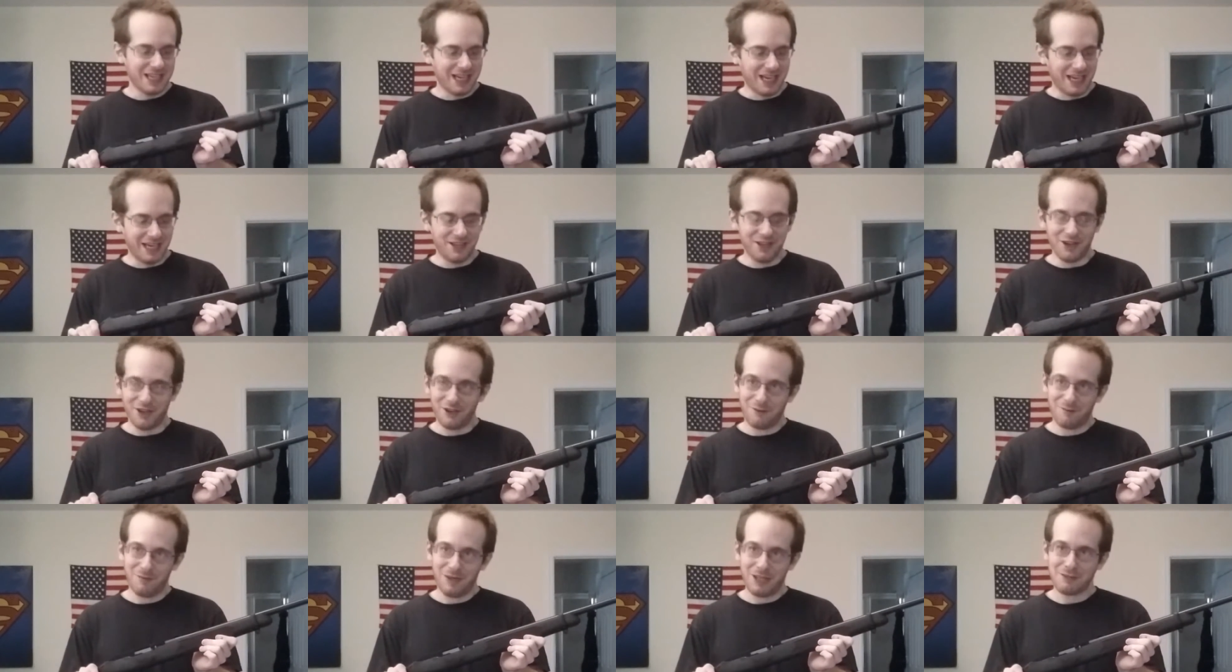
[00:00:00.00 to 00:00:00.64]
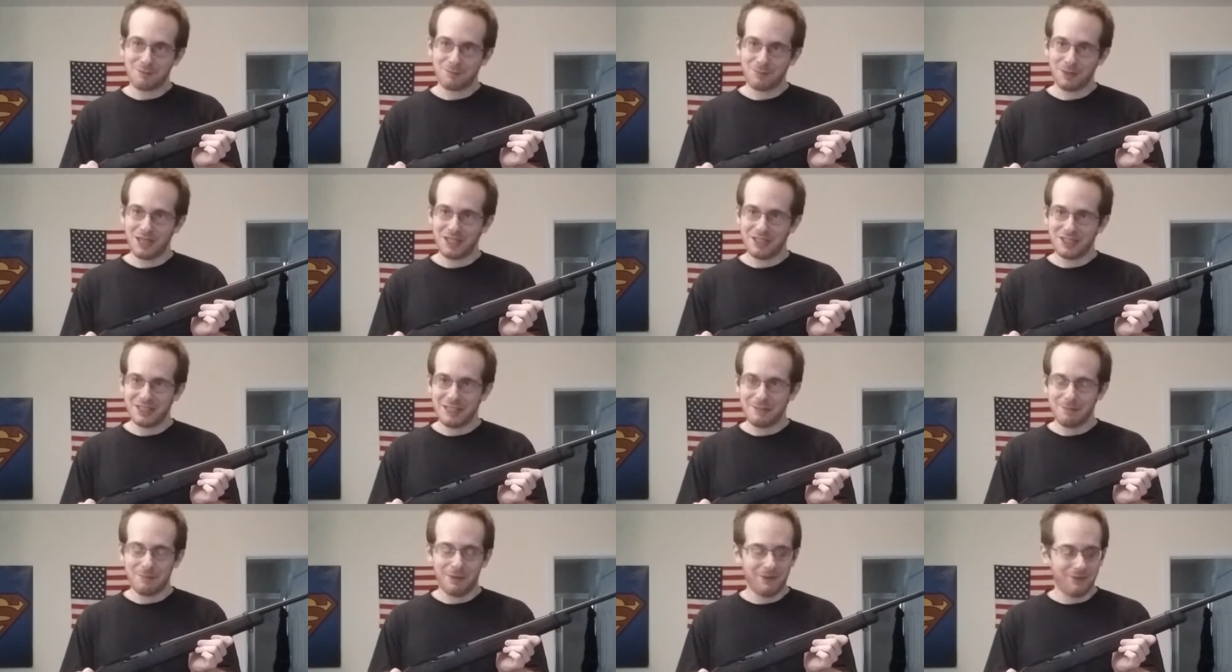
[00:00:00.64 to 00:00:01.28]
I know, that's pretty
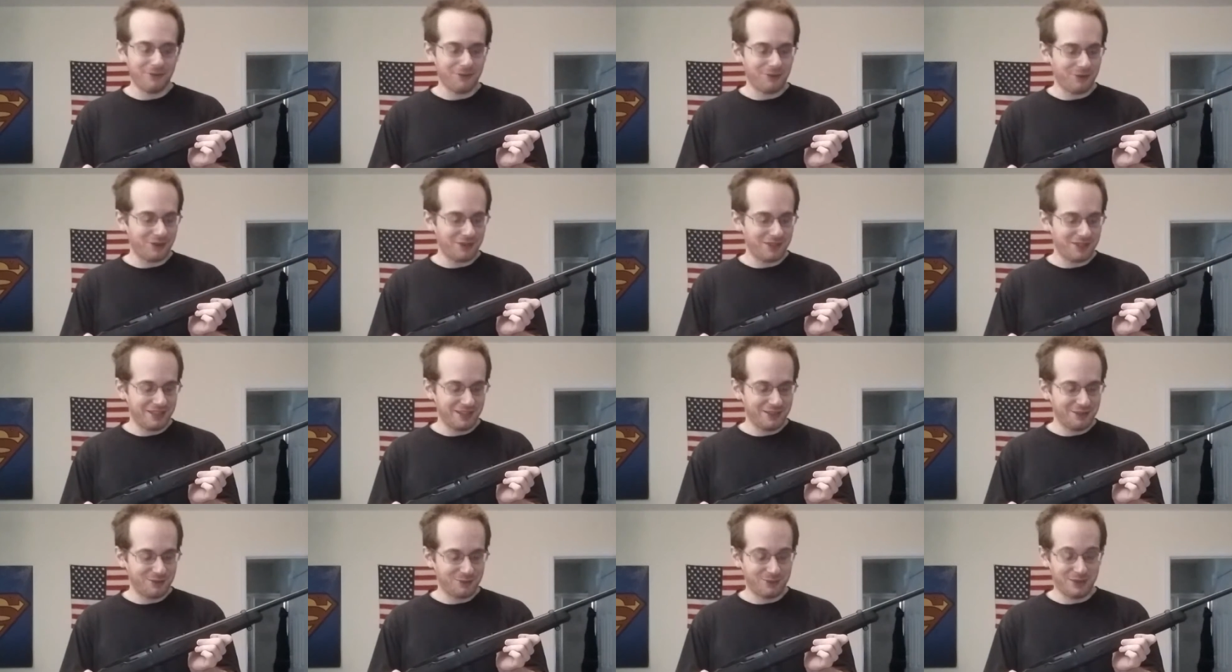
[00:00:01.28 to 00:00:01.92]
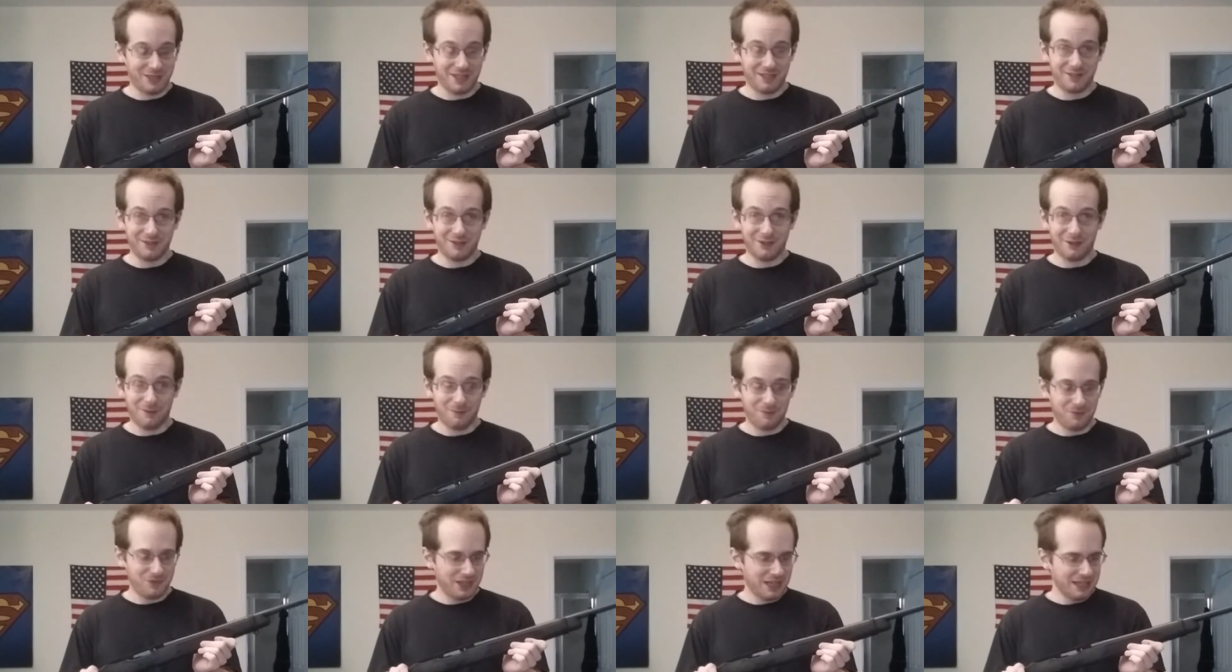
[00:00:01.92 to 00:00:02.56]
cheap even for a
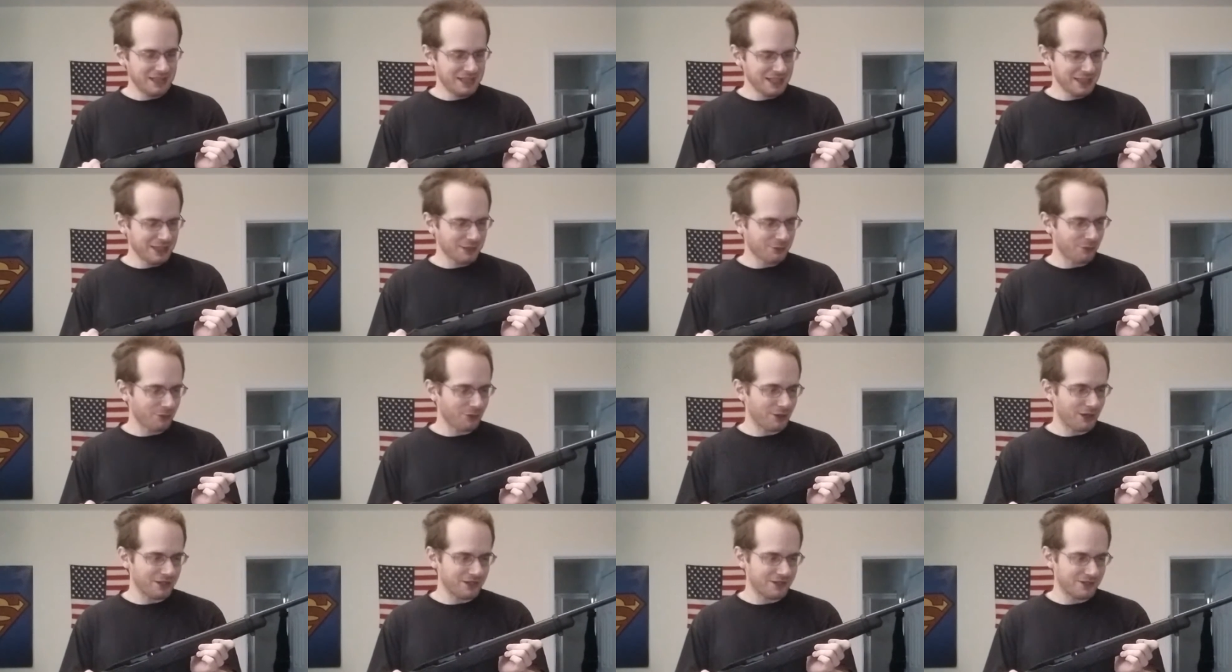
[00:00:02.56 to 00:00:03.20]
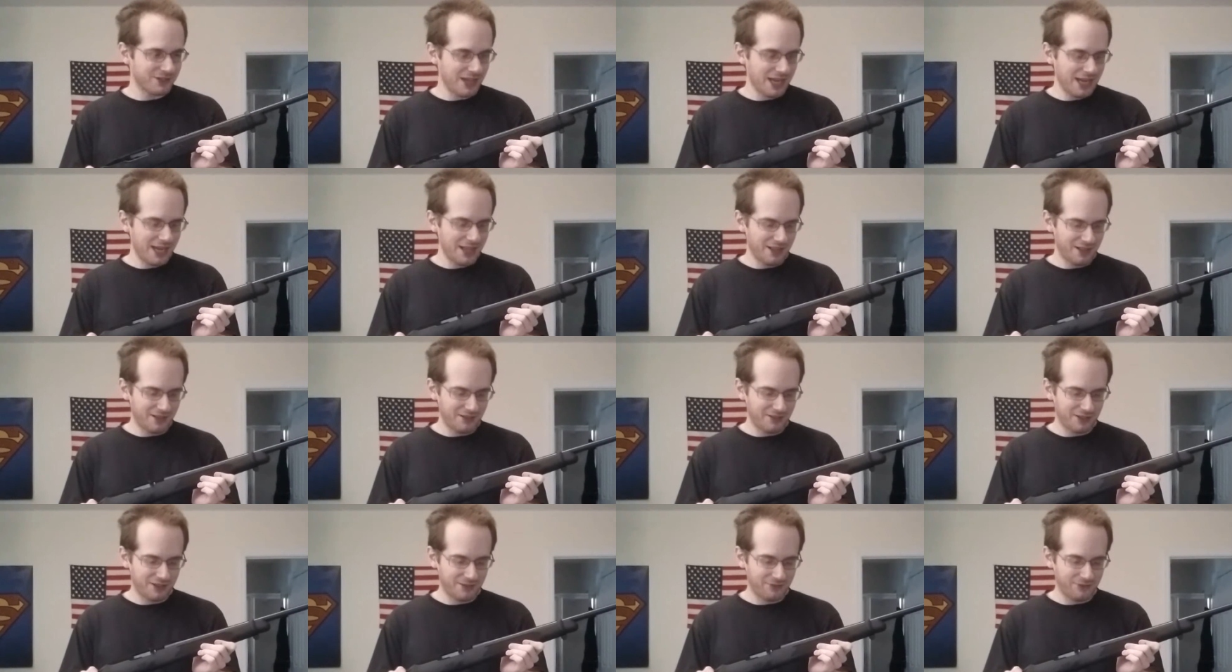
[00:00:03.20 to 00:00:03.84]
1022. I think they were on sale
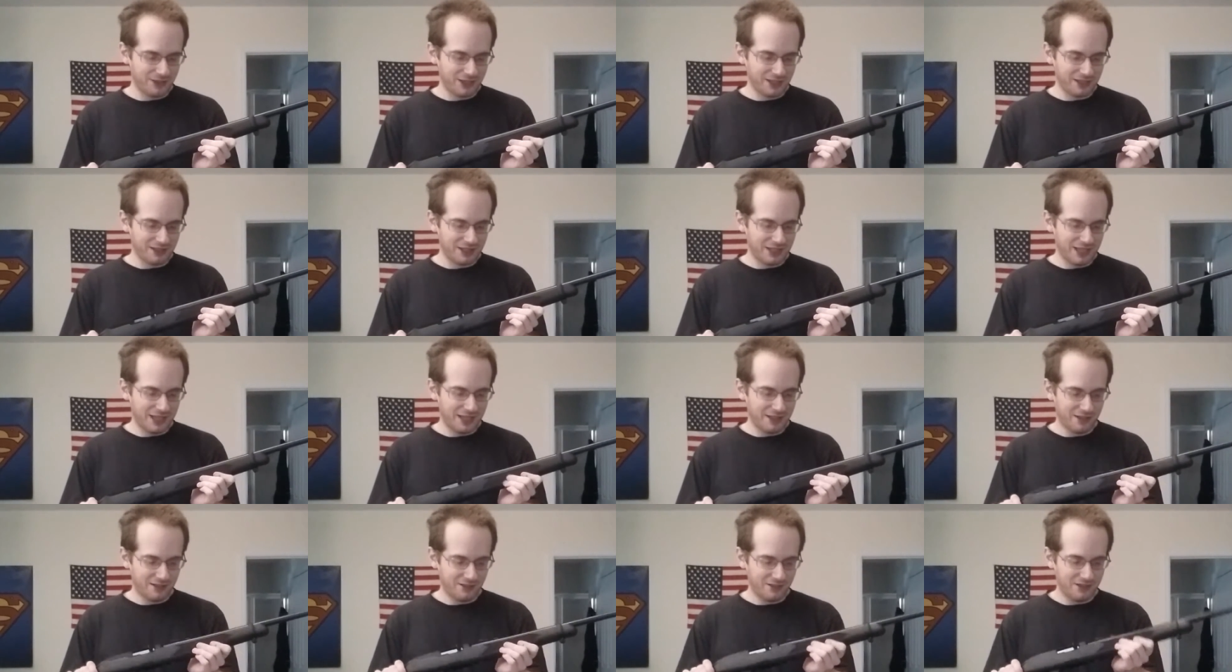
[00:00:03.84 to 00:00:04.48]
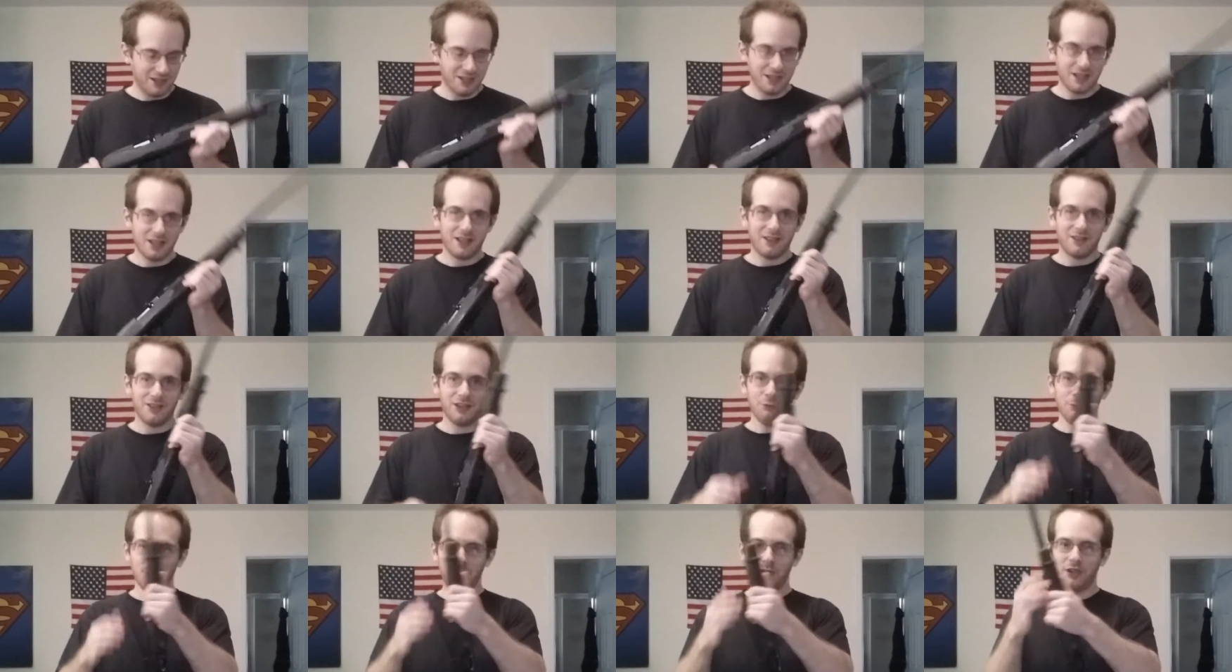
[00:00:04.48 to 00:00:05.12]
and stuff like that, and
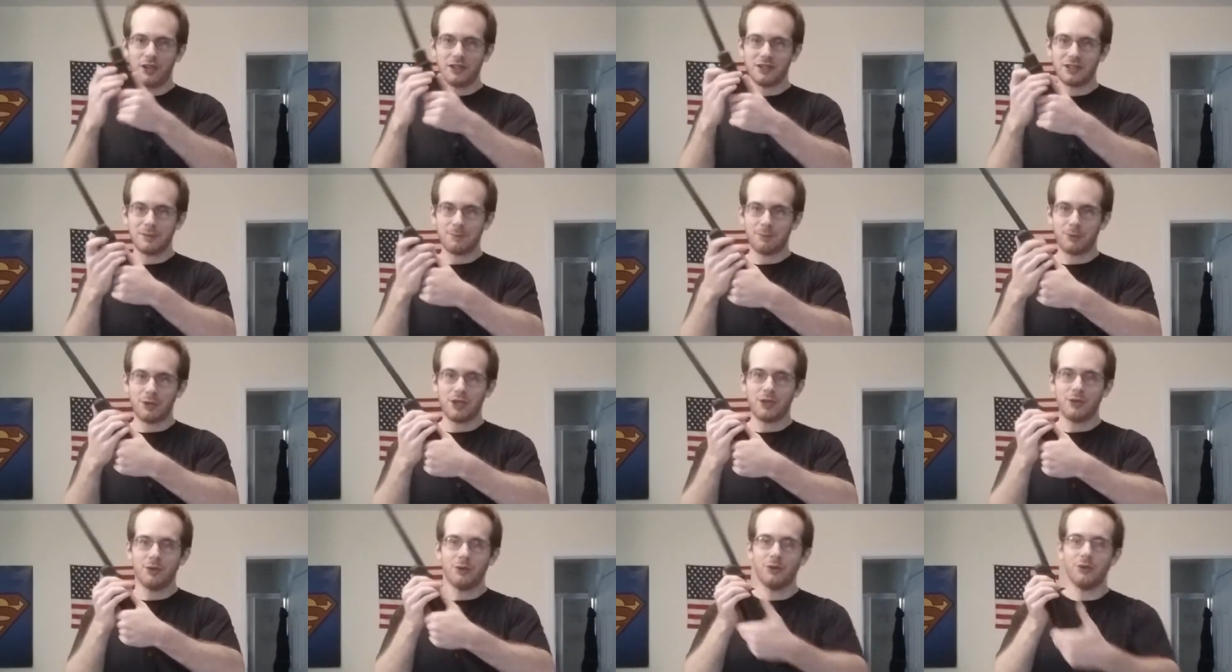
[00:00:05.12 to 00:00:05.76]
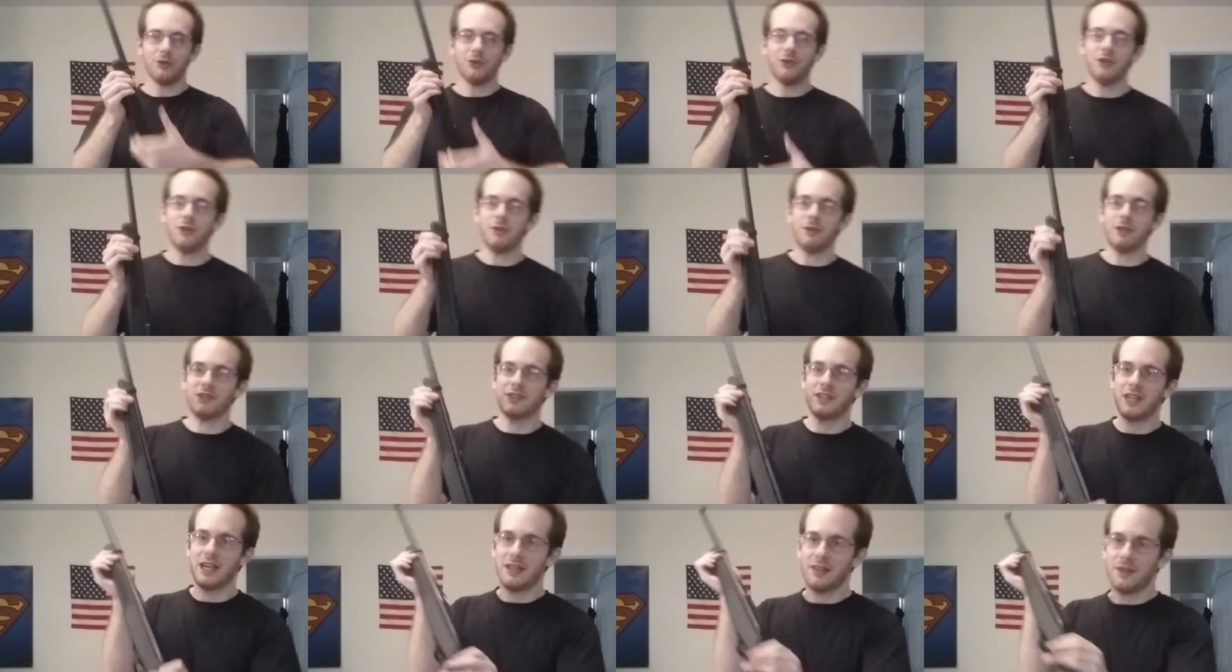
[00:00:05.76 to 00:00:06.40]
this one's actually pretty cool too.
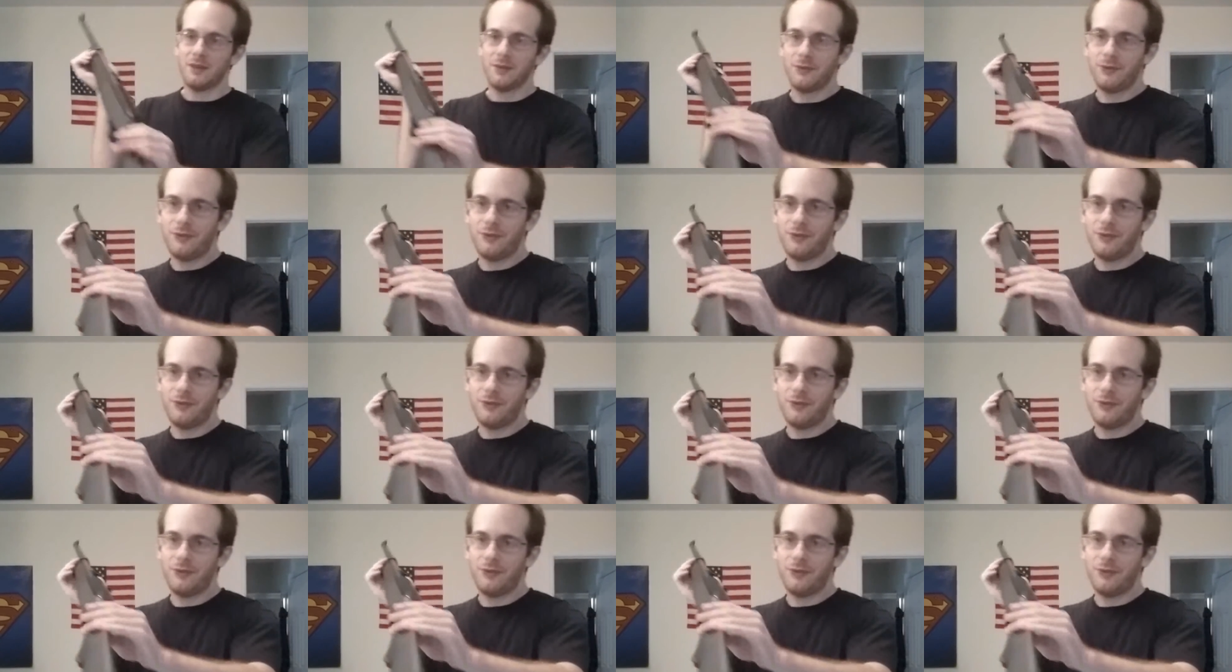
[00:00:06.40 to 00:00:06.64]
It's got the